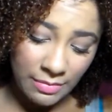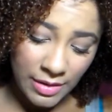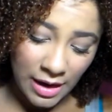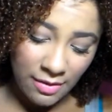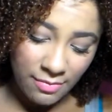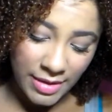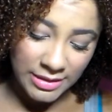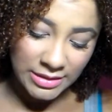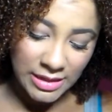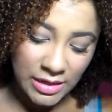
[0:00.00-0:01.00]
but I
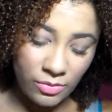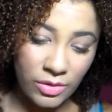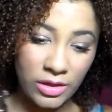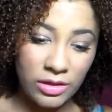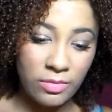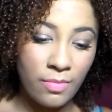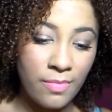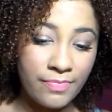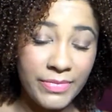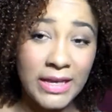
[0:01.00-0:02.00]
mix it in with
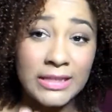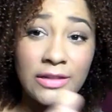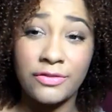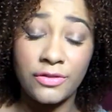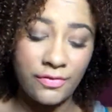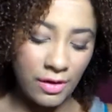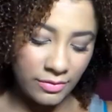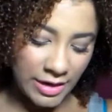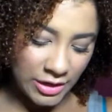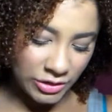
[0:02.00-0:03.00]
a different
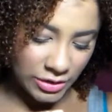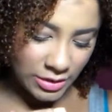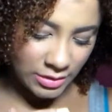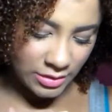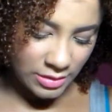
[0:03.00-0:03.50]
foundation.